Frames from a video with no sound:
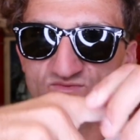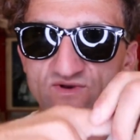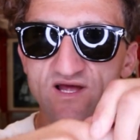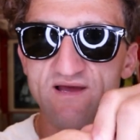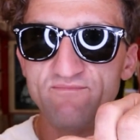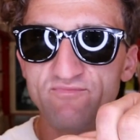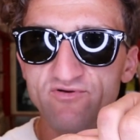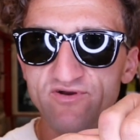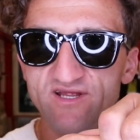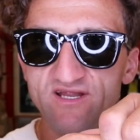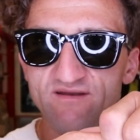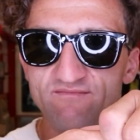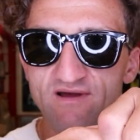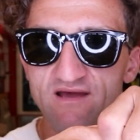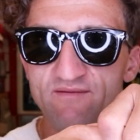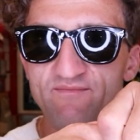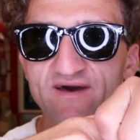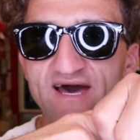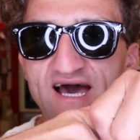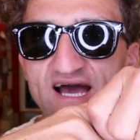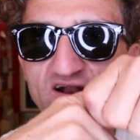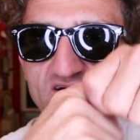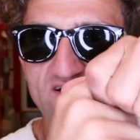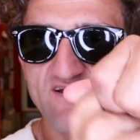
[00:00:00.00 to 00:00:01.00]
When I put it in my
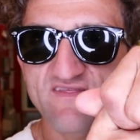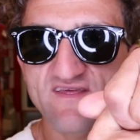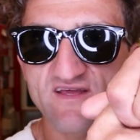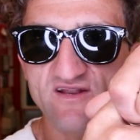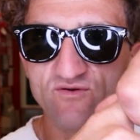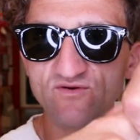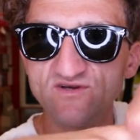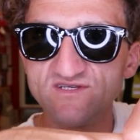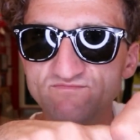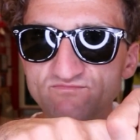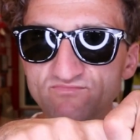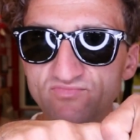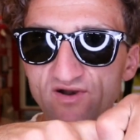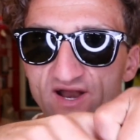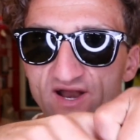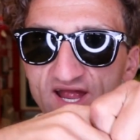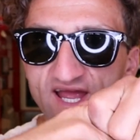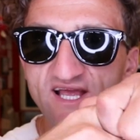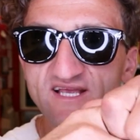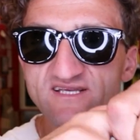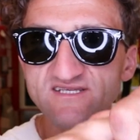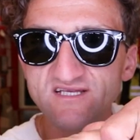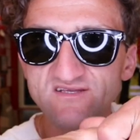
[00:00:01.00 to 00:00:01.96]
bag or anything, it always breaks.